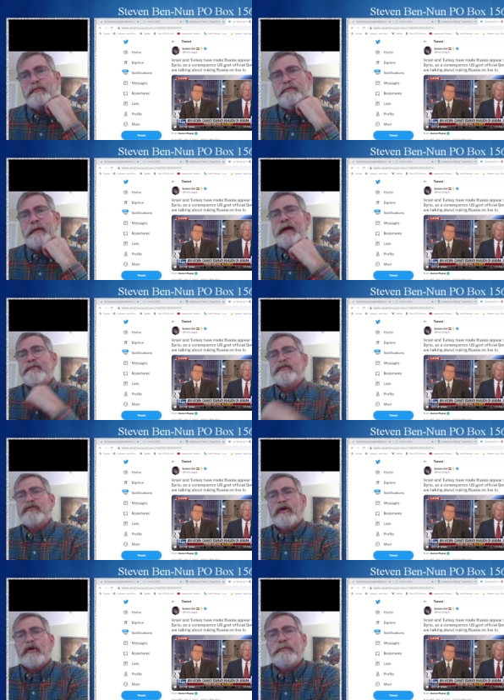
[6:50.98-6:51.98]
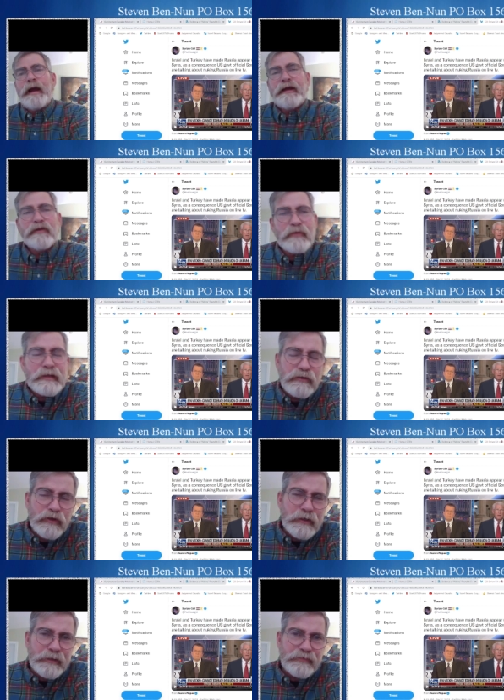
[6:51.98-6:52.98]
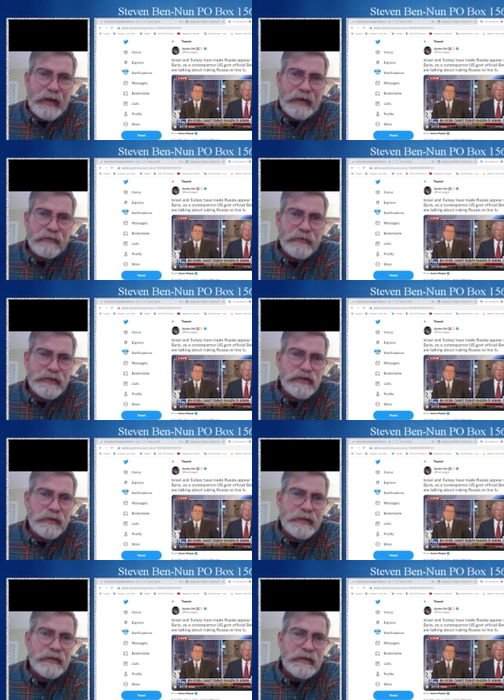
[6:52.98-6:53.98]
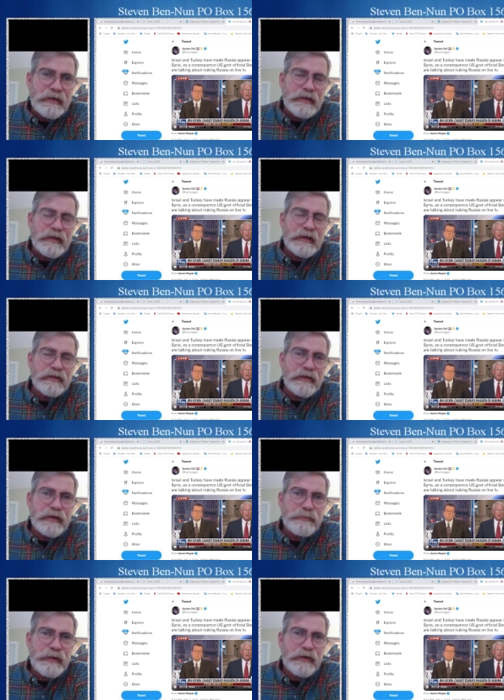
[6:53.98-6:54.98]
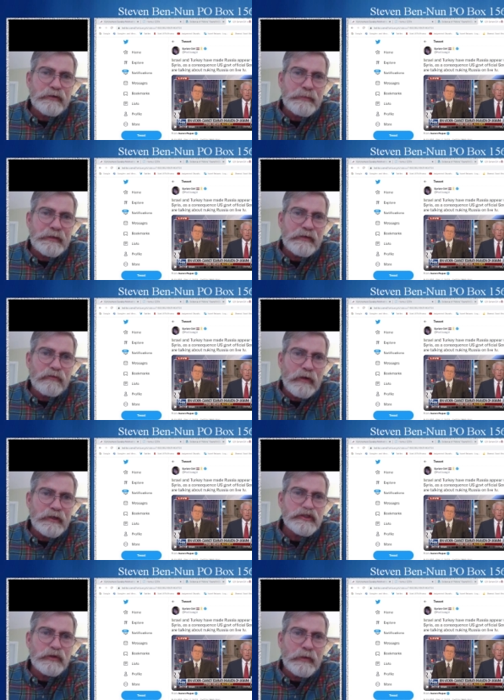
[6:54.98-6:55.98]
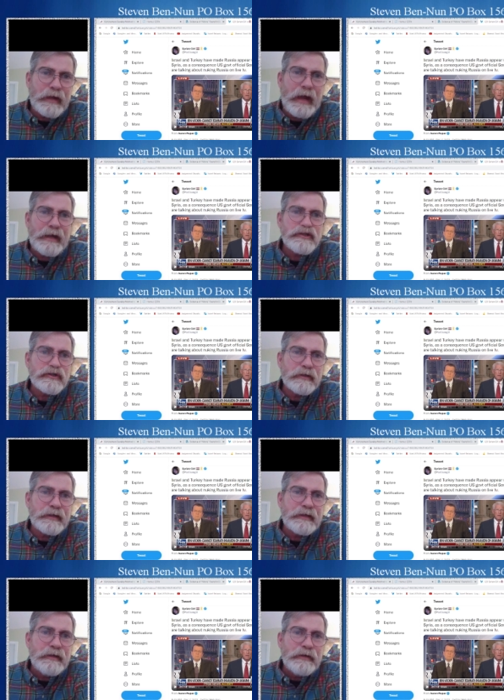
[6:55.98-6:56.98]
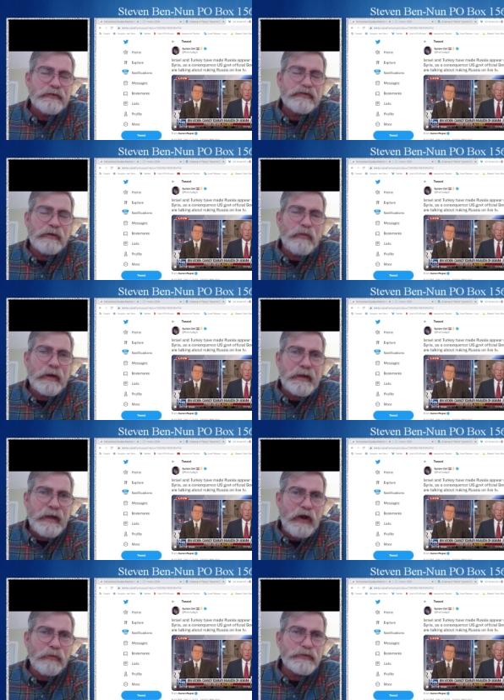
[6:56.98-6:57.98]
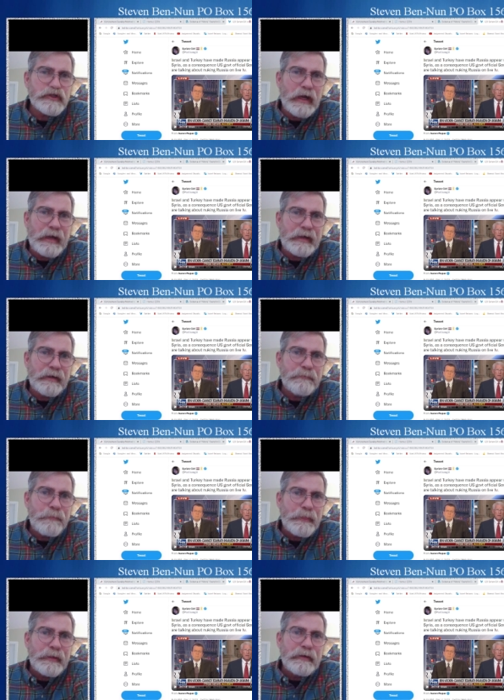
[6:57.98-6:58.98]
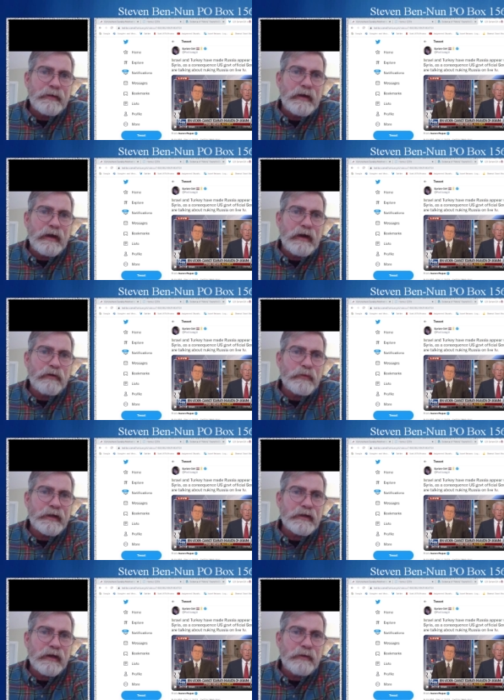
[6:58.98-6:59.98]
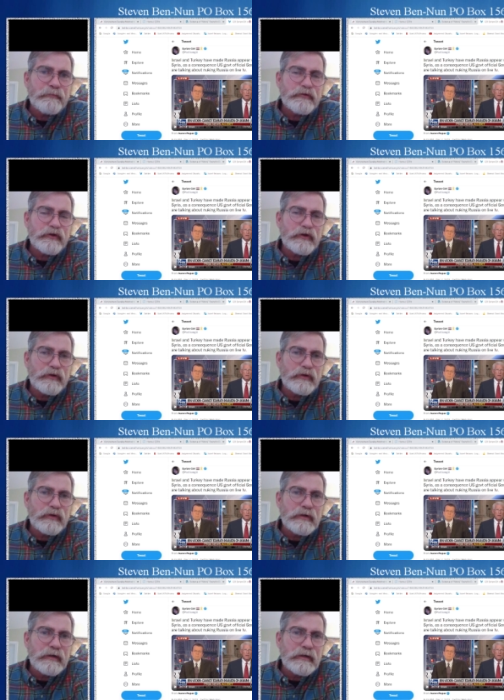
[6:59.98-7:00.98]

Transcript: may have to circle back and relook at that. Originally, it, it appeared to be that Russia would actually somewhat help China uh, when it come to